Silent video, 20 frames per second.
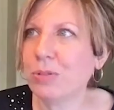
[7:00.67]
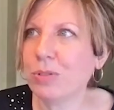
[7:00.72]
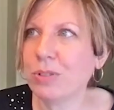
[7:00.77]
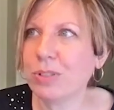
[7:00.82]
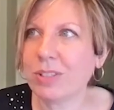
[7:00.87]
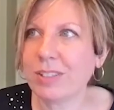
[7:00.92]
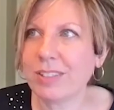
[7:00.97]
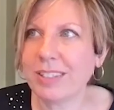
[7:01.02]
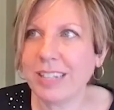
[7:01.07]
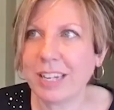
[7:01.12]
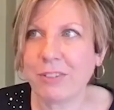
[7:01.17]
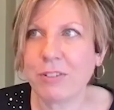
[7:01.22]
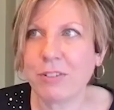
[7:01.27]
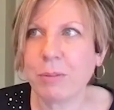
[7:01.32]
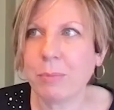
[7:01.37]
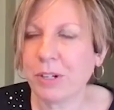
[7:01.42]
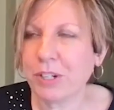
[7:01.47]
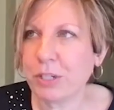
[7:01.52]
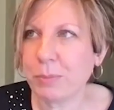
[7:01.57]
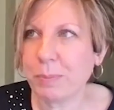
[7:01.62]
Issues,
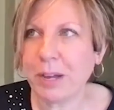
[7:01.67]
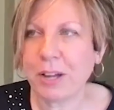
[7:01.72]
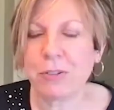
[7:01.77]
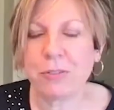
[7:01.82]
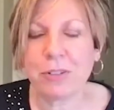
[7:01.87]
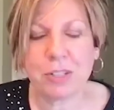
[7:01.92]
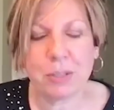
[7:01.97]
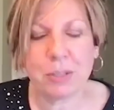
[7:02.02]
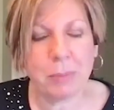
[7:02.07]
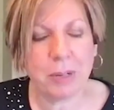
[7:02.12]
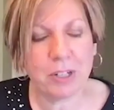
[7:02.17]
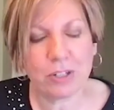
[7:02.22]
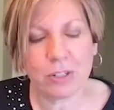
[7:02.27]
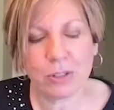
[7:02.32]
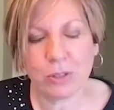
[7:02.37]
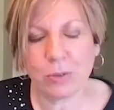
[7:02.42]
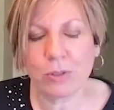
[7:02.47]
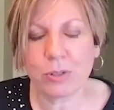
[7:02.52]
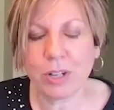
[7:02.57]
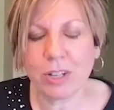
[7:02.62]
Sacred Marriage, Boundaries in
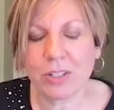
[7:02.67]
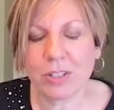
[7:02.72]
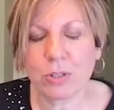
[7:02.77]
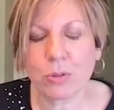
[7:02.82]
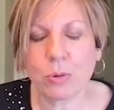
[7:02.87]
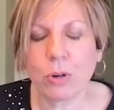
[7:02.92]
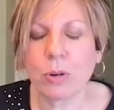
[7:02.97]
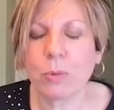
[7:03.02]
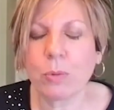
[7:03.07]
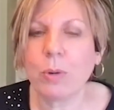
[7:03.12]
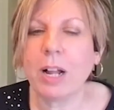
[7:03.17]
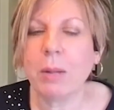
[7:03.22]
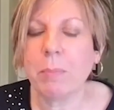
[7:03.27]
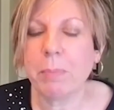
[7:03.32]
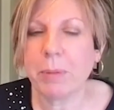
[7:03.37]
Marriage, those all scored well,